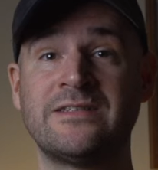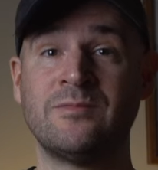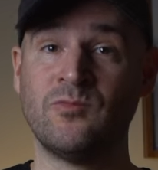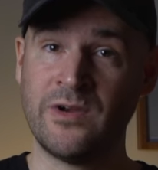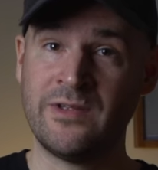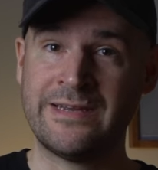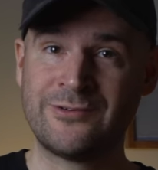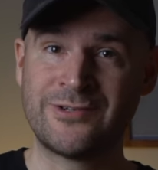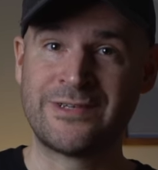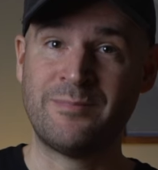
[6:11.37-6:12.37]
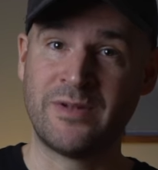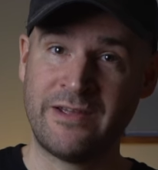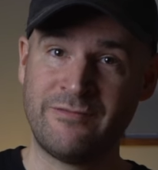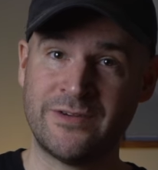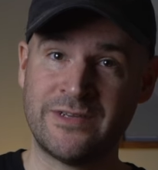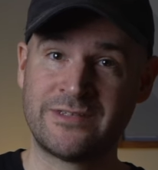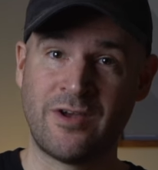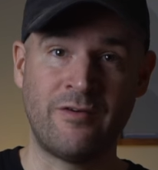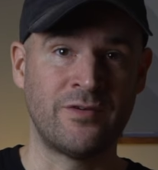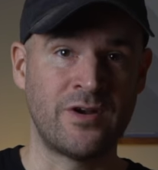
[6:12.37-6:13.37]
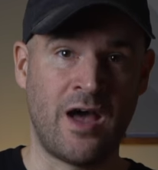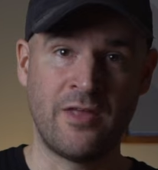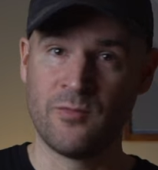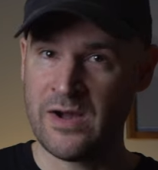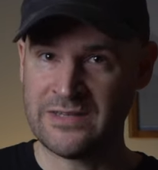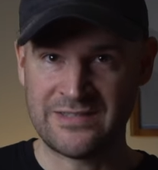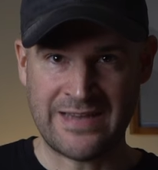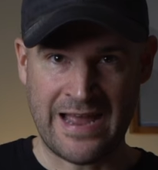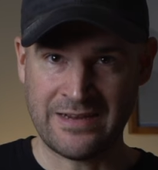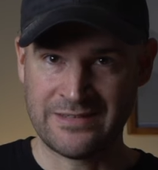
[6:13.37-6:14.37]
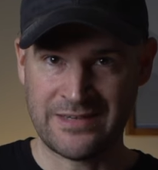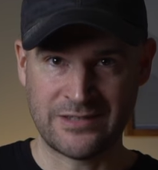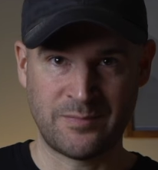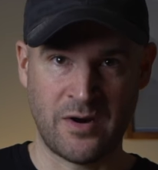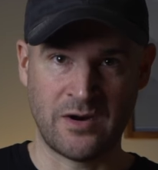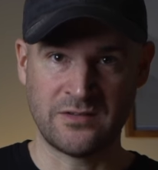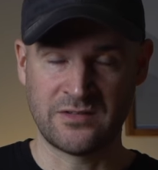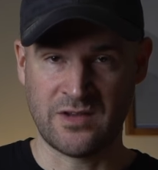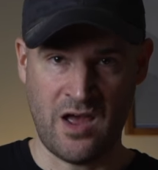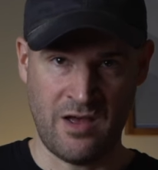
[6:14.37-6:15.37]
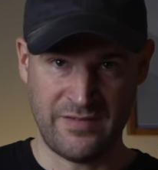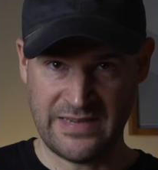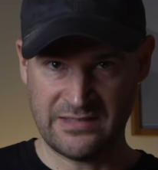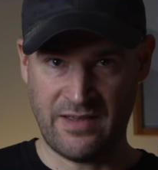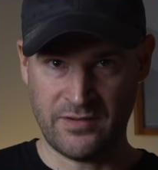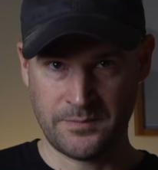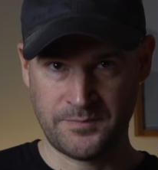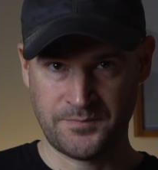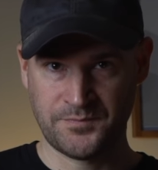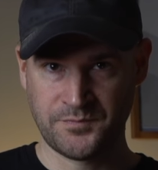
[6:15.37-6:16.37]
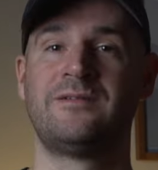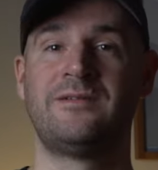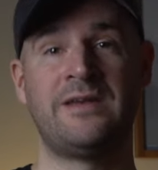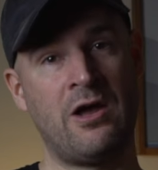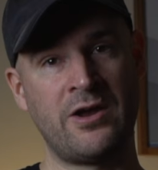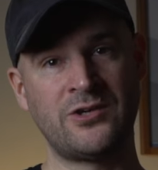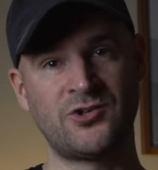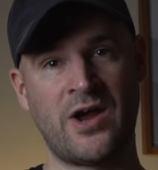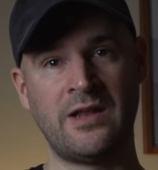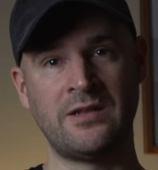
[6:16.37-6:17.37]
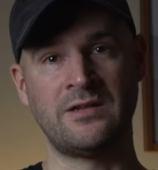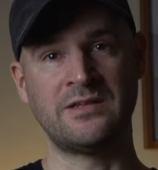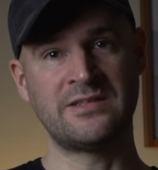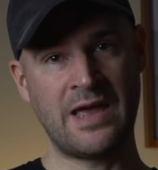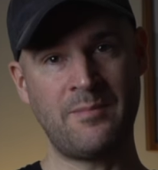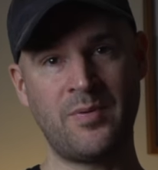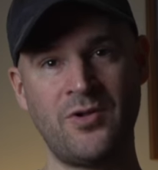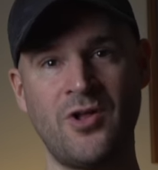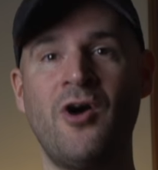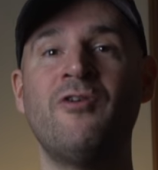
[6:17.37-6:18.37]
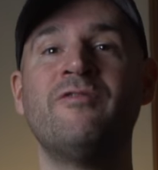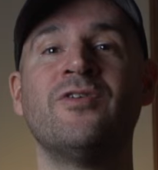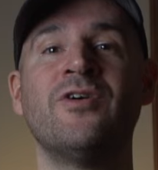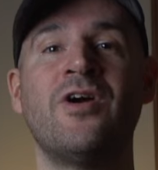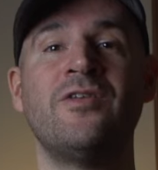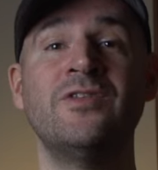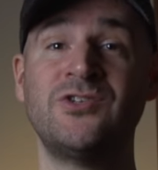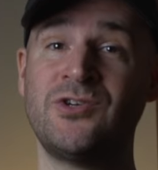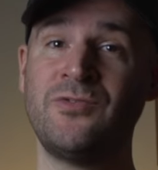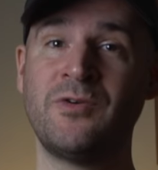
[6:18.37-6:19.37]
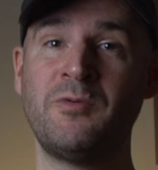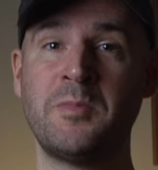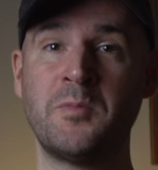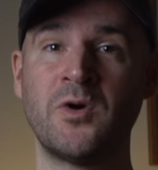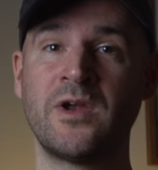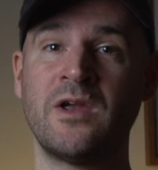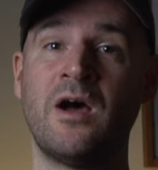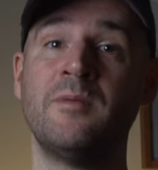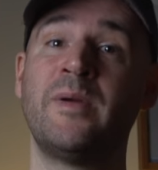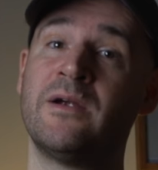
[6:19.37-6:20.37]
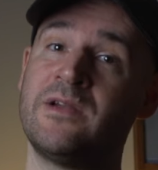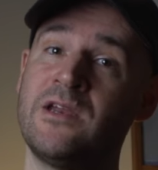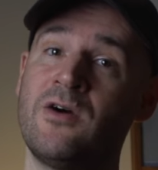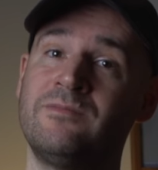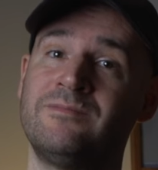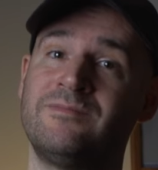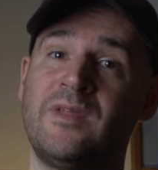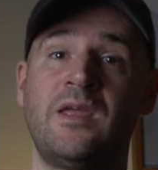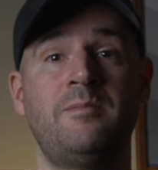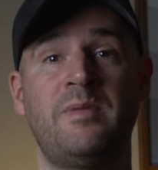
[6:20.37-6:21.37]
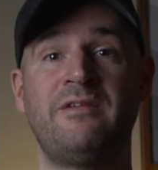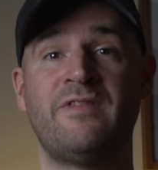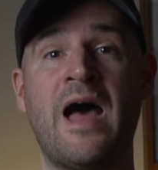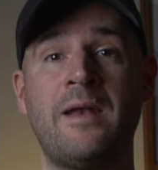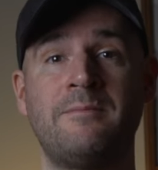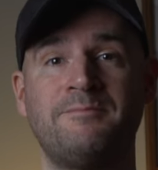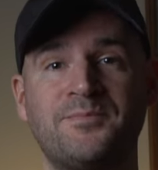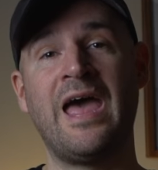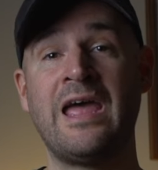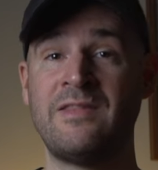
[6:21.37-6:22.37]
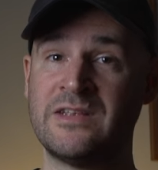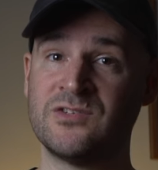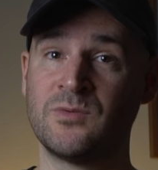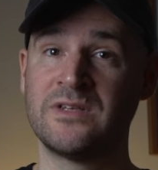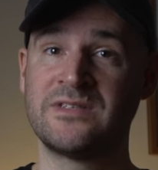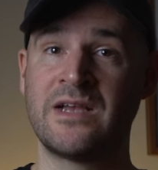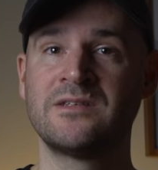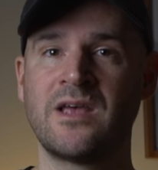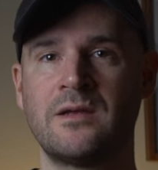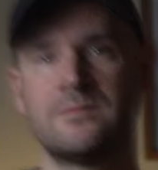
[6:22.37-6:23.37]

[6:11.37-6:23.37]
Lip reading: some real interest and playfulness over an otherwise static 6 bars of E7. Now I'm going to try a little example over the tune that we've been working on, Perdido, in B flat, and this is what it sounds like.